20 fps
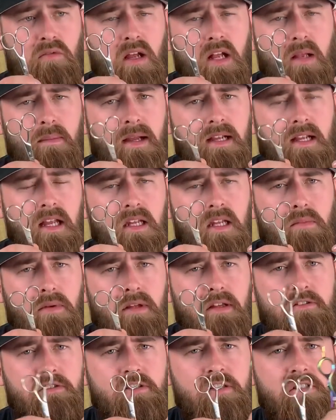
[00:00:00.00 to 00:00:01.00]
recommend getting a
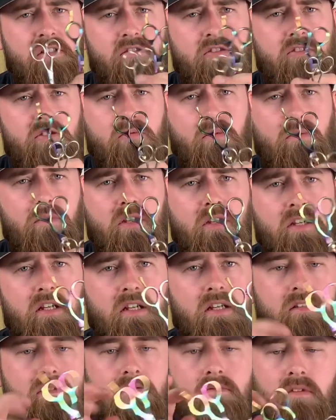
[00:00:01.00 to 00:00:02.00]
pair of scissors. I mean,
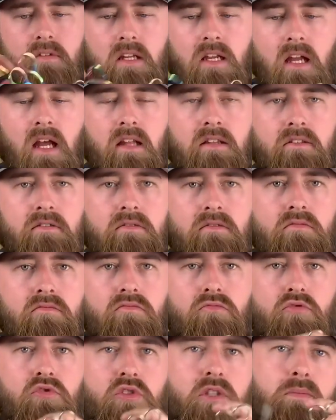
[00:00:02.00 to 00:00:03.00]
you can
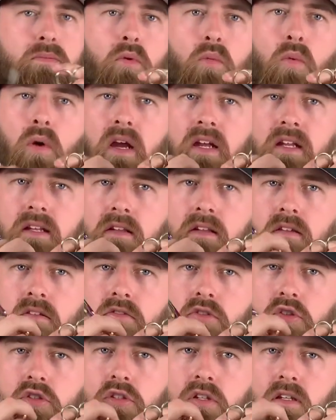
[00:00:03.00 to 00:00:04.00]
trim away
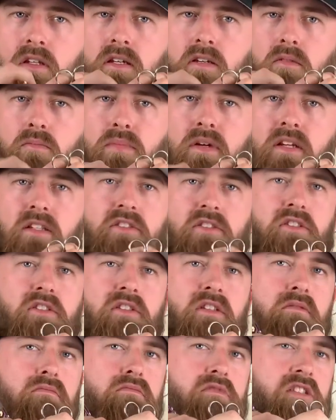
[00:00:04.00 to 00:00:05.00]
just little bits
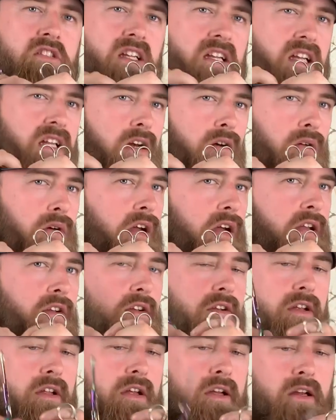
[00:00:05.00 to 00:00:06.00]
sticking out here
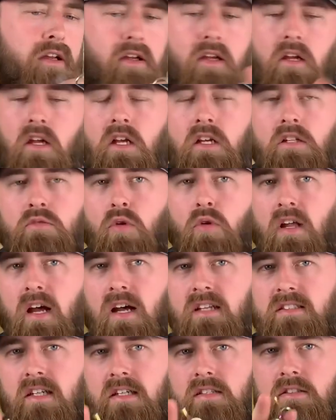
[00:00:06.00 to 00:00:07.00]
and there. What I
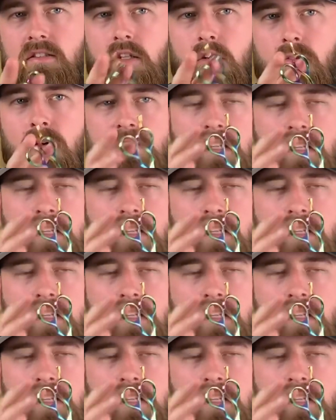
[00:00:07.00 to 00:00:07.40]
tend to do is